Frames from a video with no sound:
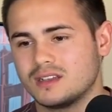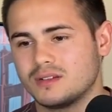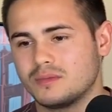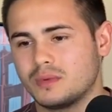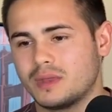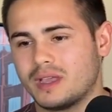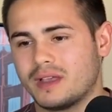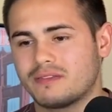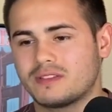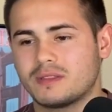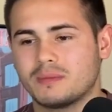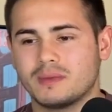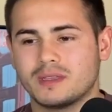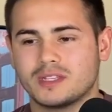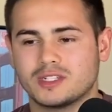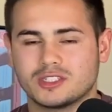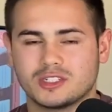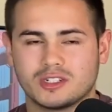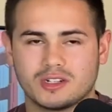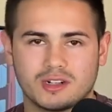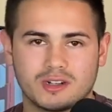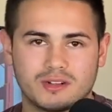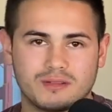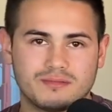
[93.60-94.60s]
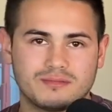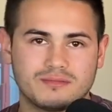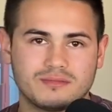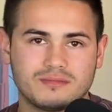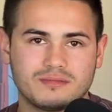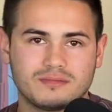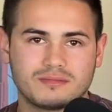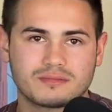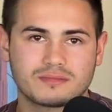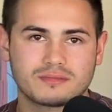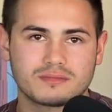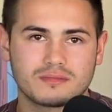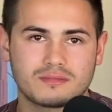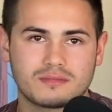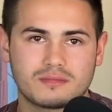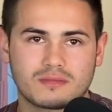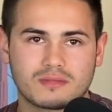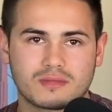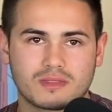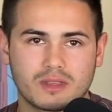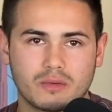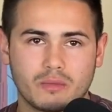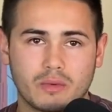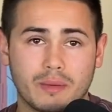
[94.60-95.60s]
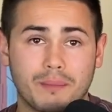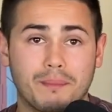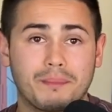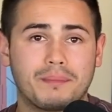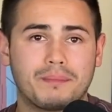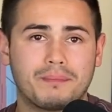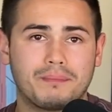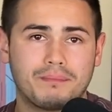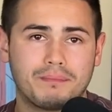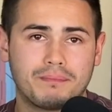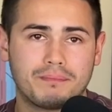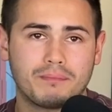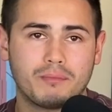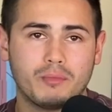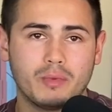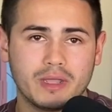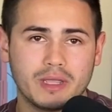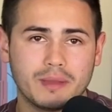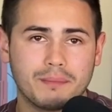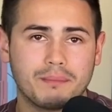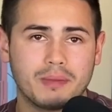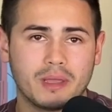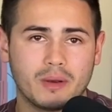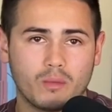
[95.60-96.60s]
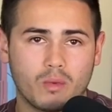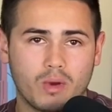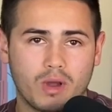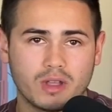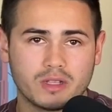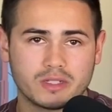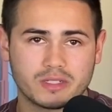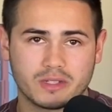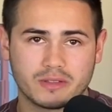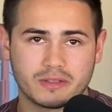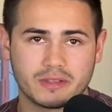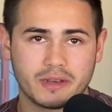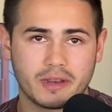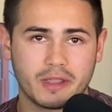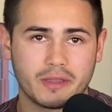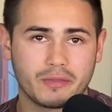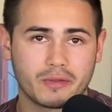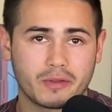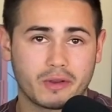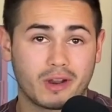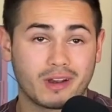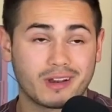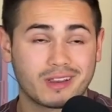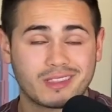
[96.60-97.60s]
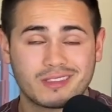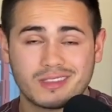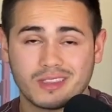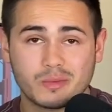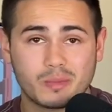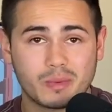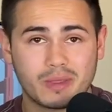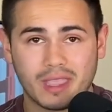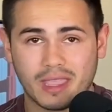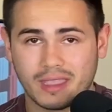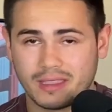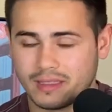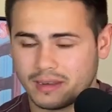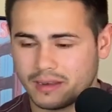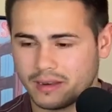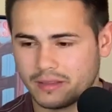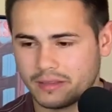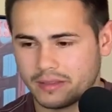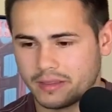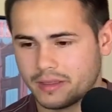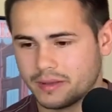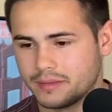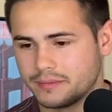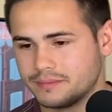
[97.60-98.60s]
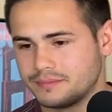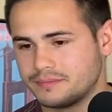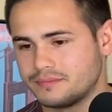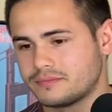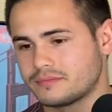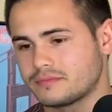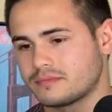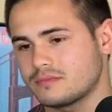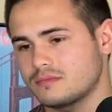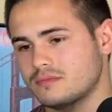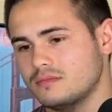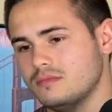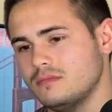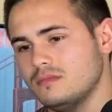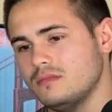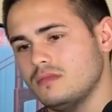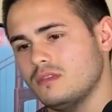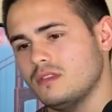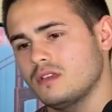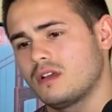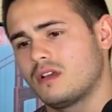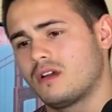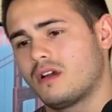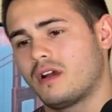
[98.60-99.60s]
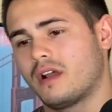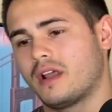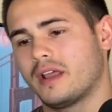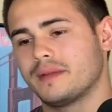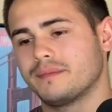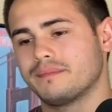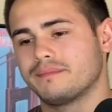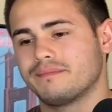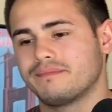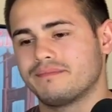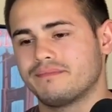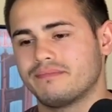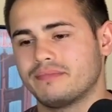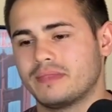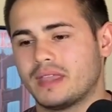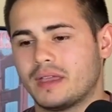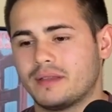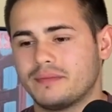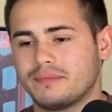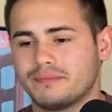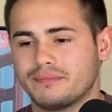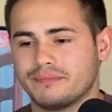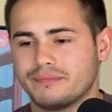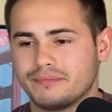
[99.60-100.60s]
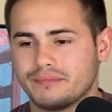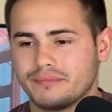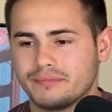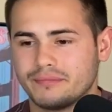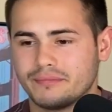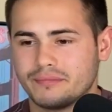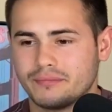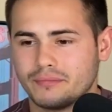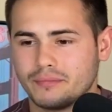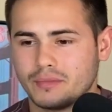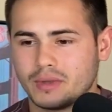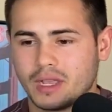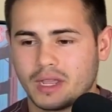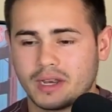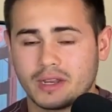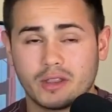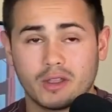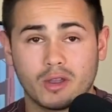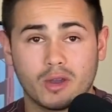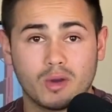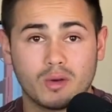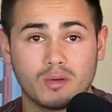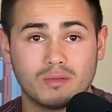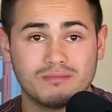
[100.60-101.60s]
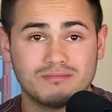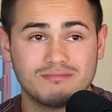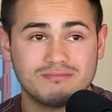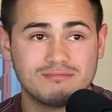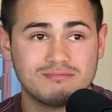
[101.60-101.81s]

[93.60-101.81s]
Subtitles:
have to make sure we get Benoit Saint Denis on the card since we can't get Ilia. All right. And then we got to go